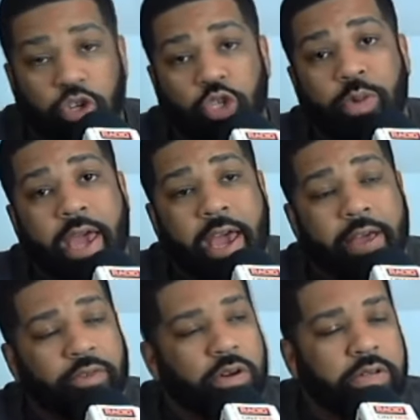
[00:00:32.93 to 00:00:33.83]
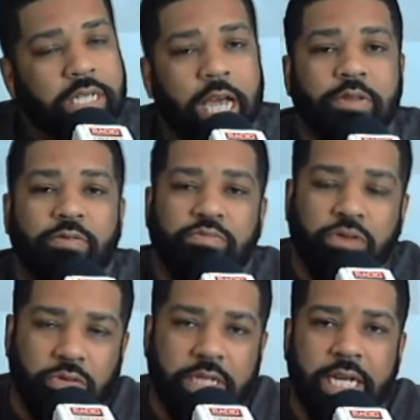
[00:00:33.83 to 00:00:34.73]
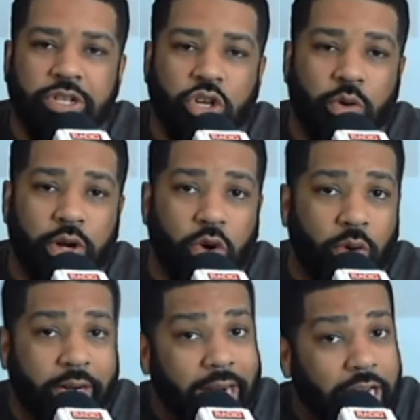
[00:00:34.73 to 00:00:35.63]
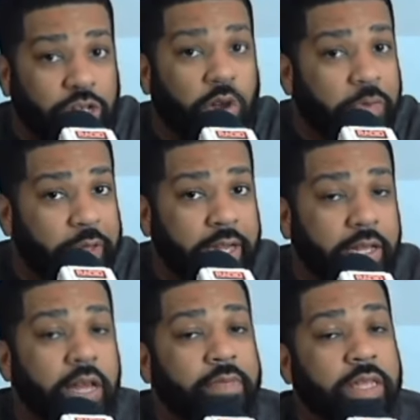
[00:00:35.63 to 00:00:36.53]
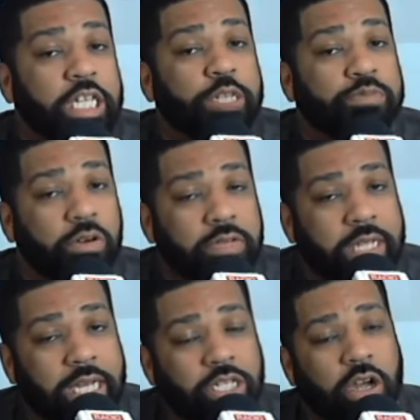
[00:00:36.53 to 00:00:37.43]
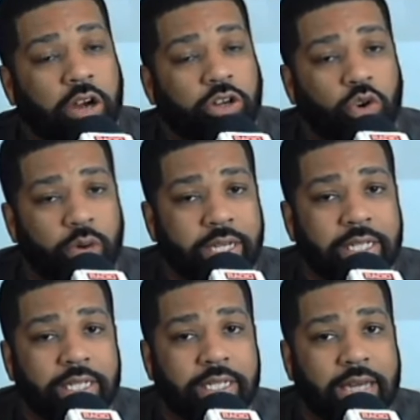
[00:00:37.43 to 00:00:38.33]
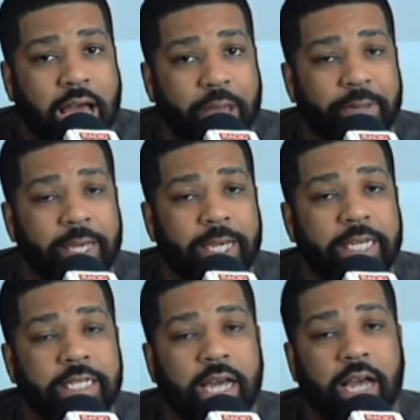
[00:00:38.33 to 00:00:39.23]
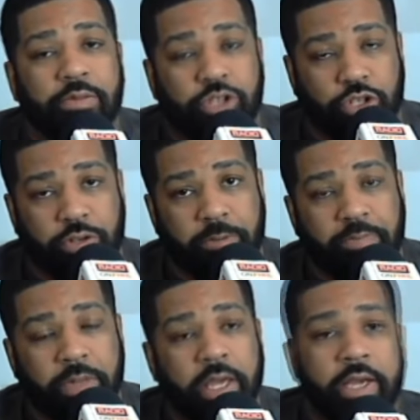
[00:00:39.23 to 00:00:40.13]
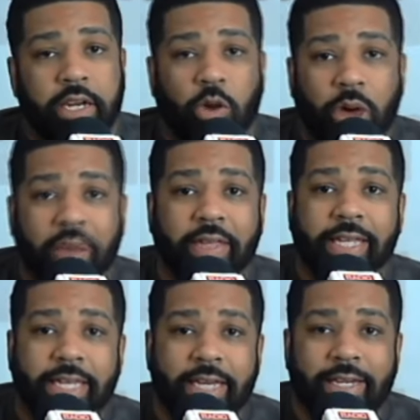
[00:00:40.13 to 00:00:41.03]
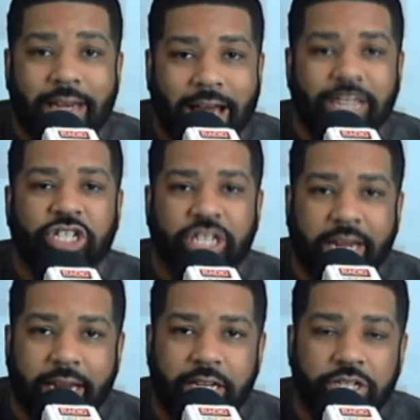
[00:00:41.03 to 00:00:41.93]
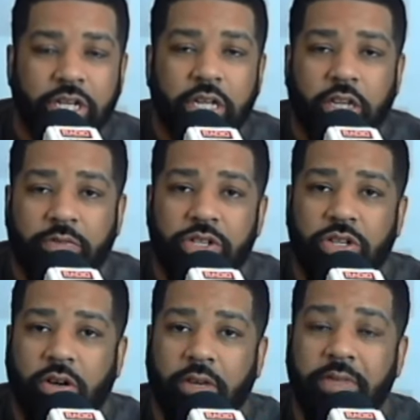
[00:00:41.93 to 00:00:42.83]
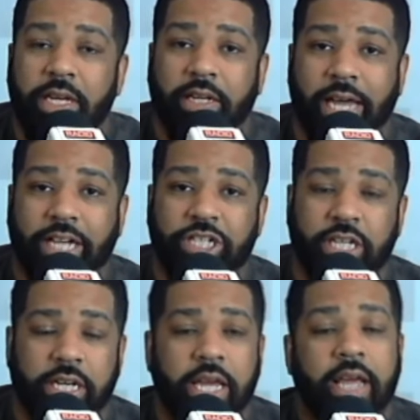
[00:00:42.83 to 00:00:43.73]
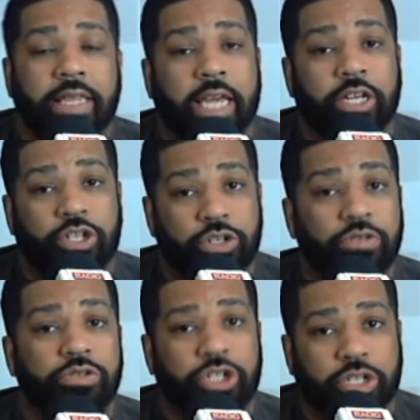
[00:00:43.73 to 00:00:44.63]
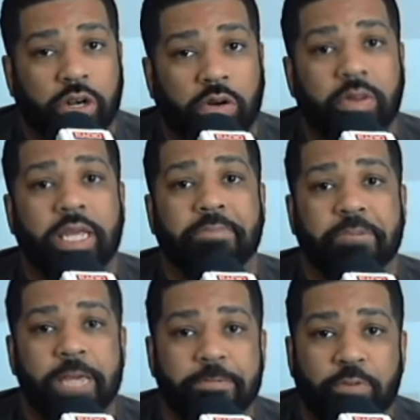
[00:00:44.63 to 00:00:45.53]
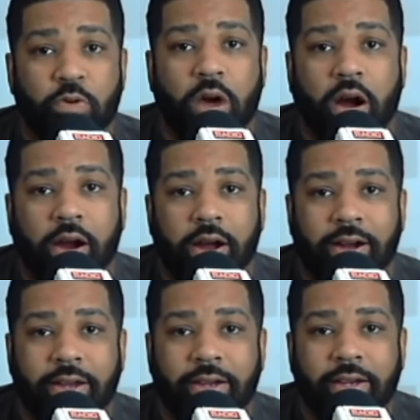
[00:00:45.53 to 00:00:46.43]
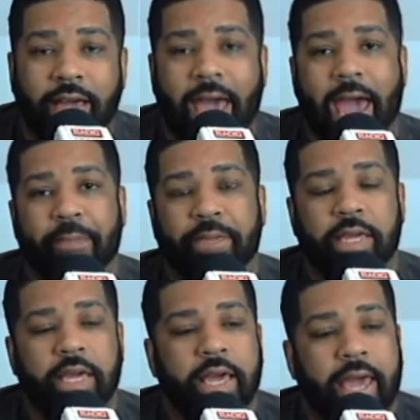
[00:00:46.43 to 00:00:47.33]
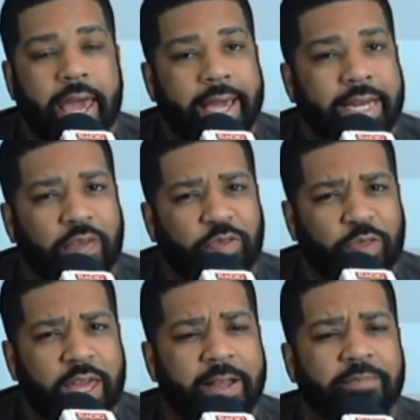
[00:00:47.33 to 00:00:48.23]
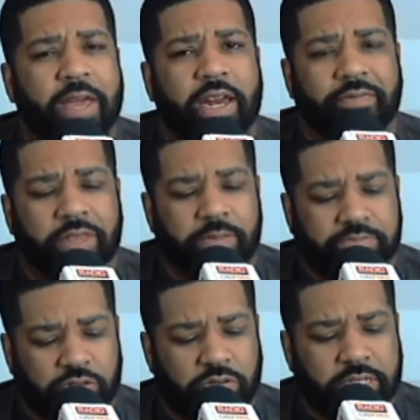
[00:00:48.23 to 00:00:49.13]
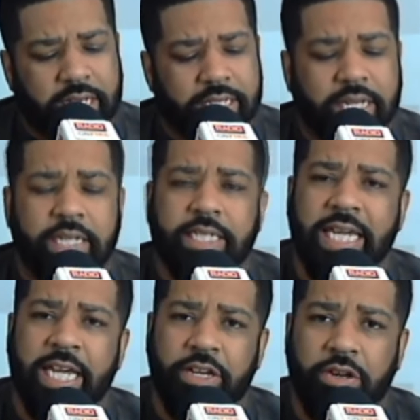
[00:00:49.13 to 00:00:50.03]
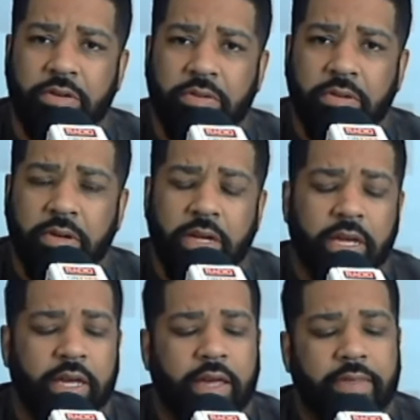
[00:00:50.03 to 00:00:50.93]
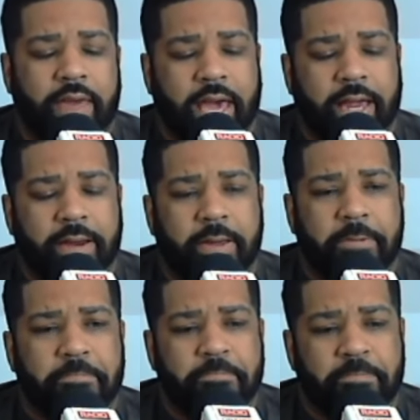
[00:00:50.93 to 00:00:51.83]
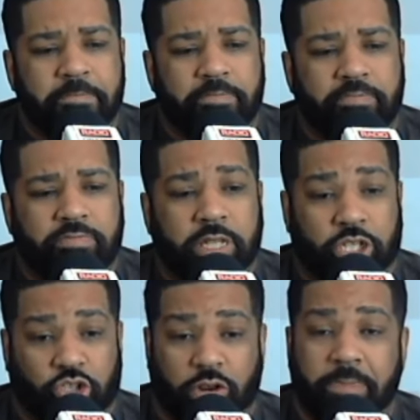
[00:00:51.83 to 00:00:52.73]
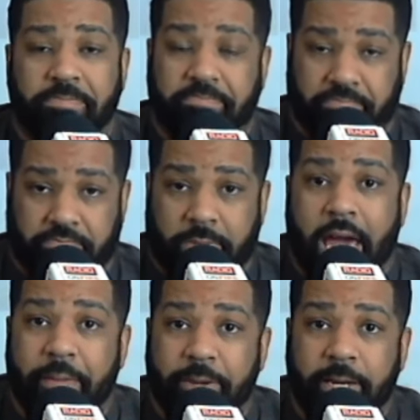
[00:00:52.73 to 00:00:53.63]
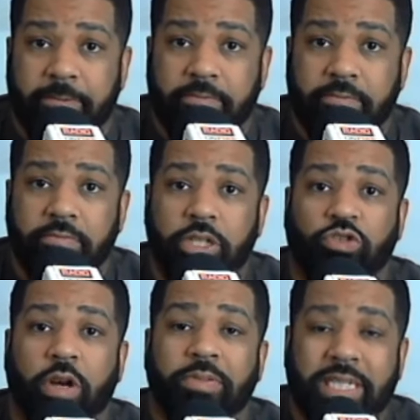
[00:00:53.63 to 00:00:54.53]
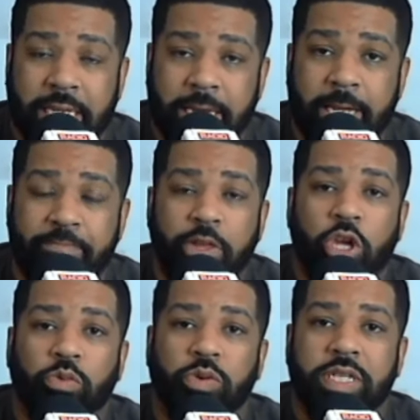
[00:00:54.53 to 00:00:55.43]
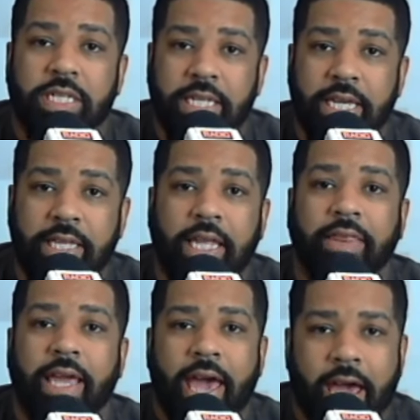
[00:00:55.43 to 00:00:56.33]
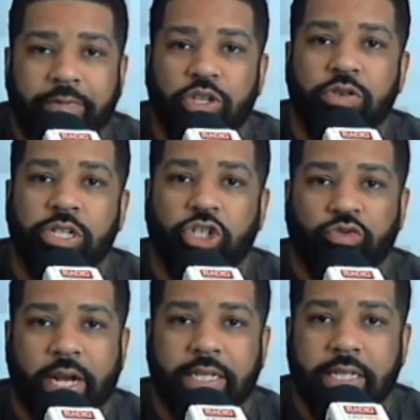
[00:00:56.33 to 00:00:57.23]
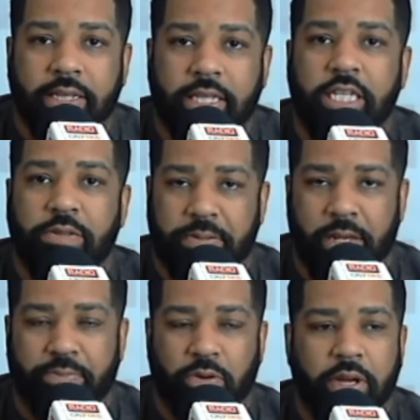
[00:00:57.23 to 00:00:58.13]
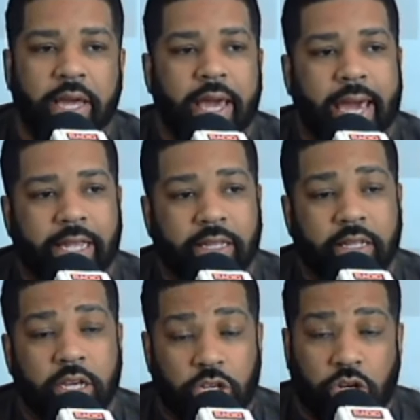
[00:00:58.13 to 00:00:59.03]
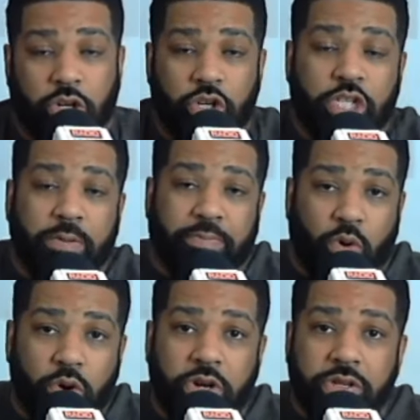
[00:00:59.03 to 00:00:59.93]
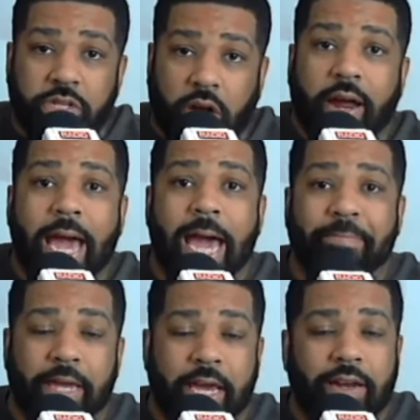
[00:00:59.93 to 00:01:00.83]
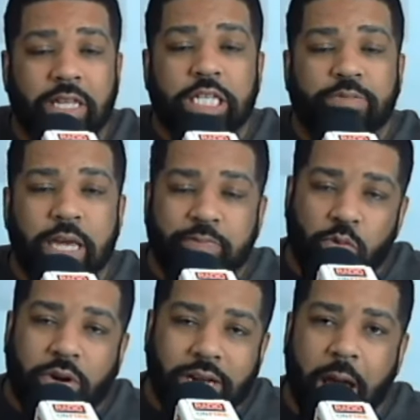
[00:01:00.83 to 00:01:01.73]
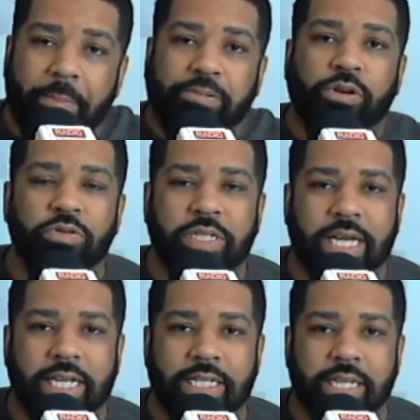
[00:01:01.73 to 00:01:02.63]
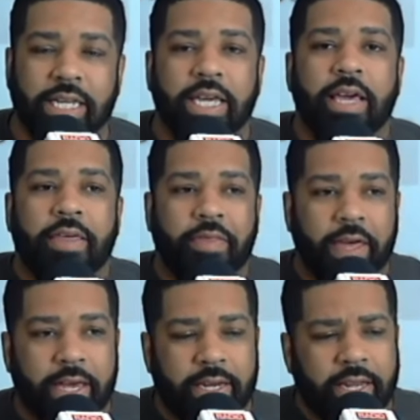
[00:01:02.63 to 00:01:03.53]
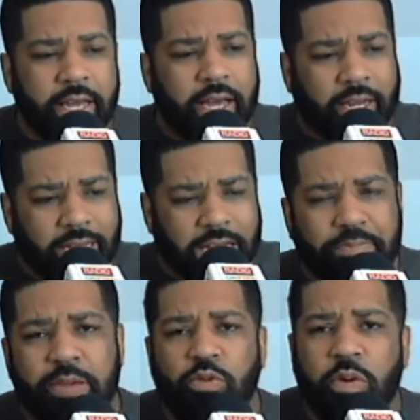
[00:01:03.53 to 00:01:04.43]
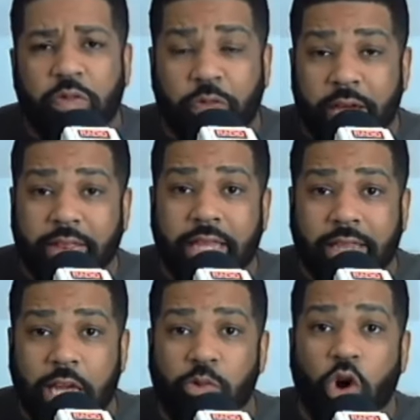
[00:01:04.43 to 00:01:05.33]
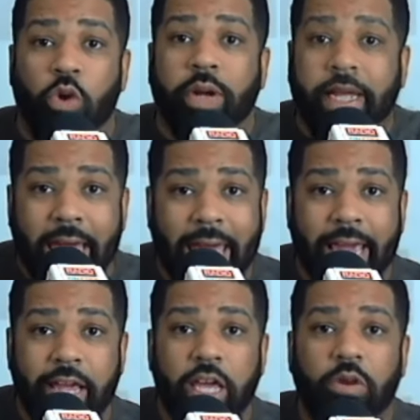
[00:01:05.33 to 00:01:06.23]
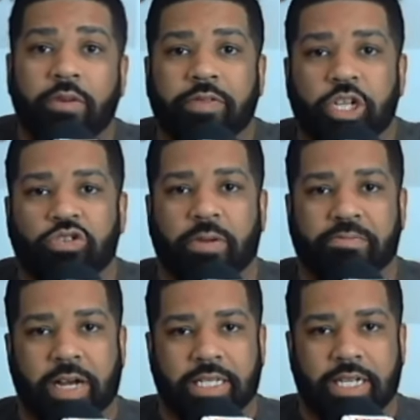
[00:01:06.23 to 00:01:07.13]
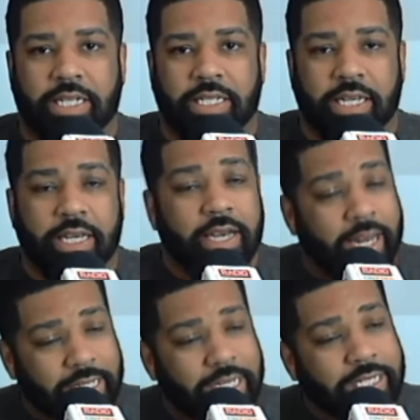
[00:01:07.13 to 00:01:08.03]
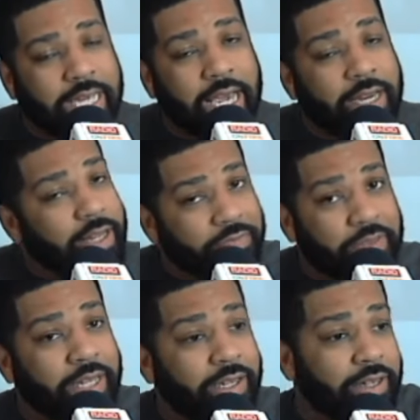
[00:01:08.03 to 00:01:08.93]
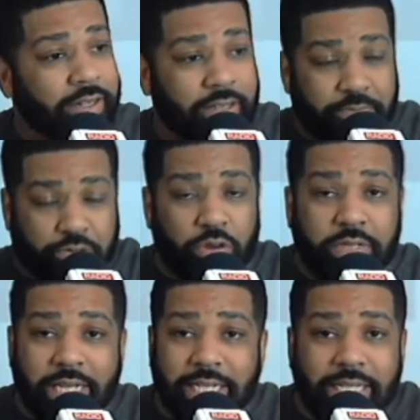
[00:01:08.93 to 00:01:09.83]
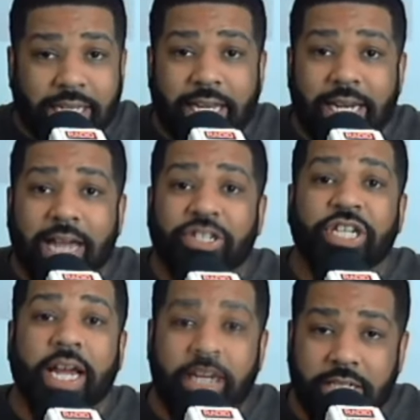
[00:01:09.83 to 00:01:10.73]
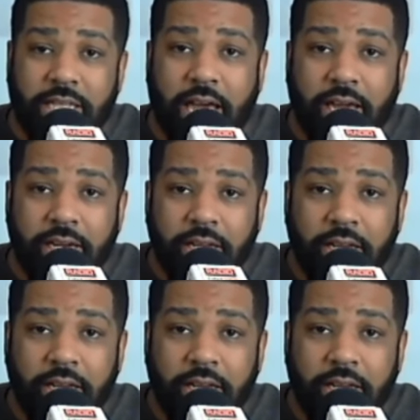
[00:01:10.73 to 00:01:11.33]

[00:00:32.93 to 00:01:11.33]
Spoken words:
course, we have all types of protests going on, and I don't think that these protests are going to stop anytime soon. Now, while they cannot change the result of the election, they do show that people are unhappy. And I think that if the protests continue, that the Trump cabinet, the Trump team, will see that they have to address these people. And, you know, your supporters are happy. And if these people were not protesting, then a of people would think that they were okay with the Trump presidency. And as I said, the protesting cannot change that.